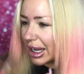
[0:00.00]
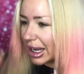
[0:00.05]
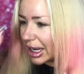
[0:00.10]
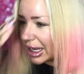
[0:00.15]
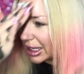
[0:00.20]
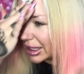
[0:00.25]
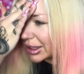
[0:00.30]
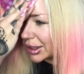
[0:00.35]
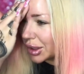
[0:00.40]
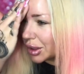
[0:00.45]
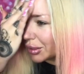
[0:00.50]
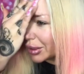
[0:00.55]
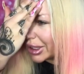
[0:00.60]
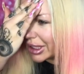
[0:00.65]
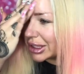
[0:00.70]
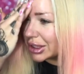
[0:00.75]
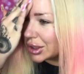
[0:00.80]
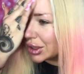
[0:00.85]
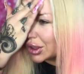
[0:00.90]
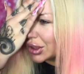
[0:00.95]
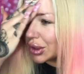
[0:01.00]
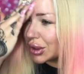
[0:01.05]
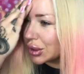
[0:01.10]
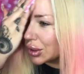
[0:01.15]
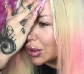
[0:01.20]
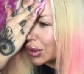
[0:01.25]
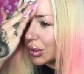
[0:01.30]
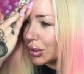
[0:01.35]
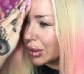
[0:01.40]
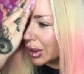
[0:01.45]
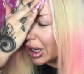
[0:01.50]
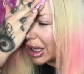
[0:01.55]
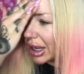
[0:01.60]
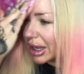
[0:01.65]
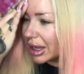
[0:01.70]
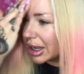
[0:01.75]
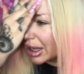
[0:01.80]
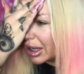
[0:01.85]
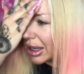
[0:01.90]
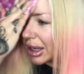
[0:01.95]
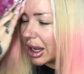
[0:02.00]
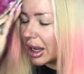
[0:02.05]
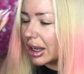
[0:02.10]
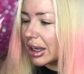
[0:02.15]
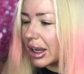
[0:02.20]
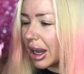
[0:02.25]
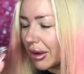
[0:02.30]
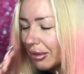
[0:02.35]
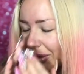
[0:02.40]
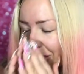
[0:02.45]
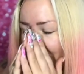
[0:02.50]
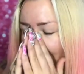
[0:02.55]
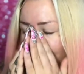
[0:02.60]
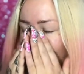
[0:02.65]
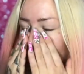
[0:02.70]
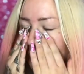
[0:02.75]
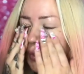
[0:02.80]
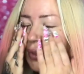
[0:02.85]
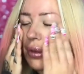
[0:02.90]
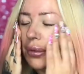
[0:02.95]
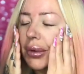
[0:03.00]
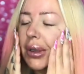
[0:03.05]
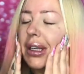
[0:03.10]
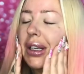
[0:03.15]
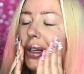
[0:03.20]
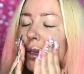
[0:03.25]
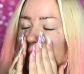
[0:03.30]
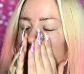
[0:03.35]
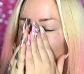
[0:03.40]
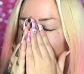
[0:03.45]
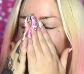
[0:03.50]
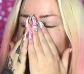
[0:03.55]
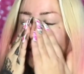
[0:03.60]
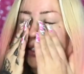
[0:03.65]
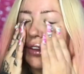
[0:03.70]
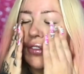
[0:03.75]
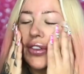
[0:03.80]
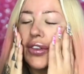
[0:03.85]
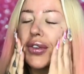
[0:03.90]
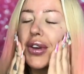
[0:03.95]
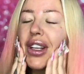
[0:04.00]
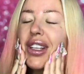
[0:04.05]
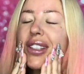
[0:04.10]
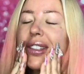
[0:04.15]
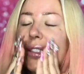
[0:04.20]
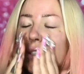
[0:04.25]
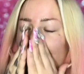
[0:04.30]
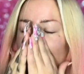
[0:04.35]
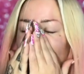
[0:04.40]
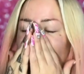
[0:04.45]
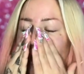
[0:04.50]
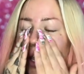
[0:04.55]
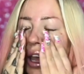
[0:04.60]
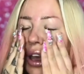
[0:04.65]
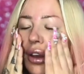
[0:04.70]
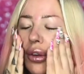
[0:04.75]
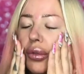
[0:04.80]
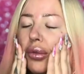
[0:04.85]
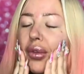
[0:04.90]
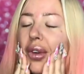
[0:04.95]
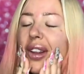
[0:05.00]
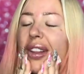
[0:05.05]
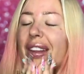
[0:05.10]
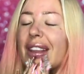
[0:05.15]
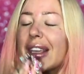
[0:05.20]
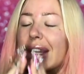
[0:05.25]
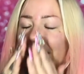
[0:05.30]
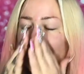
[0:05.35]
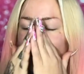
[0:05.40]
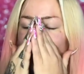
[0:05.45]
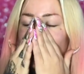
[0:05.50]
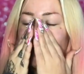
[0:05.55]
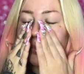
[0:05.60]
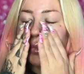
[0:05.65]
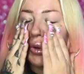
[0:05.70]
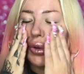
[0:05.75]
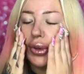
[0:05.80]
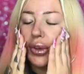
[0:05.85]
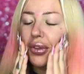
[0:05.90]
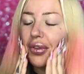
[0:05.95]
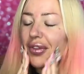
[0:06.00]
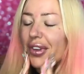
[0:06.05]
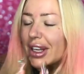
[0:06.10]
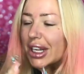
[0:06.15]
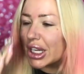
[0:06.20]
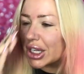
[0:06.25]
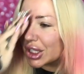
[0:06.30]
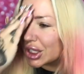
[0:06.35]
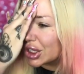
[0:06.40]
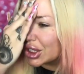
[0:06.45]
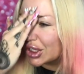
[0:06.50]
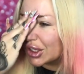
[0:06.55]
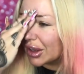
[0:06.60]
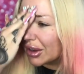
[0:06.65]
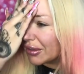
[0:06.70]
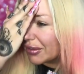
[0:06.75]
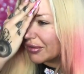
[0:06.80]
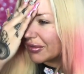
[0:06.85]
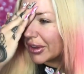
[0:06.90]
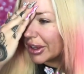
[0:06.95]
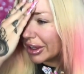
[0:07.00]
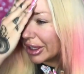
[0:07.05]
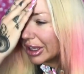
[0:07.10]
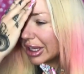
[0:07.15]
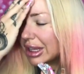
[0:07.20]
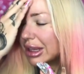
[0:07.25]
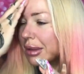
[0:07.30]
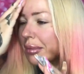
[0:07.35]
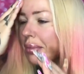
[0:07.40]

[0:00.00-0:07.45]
It is going to cover up the wrinkles, give you a really smooth finish, fill in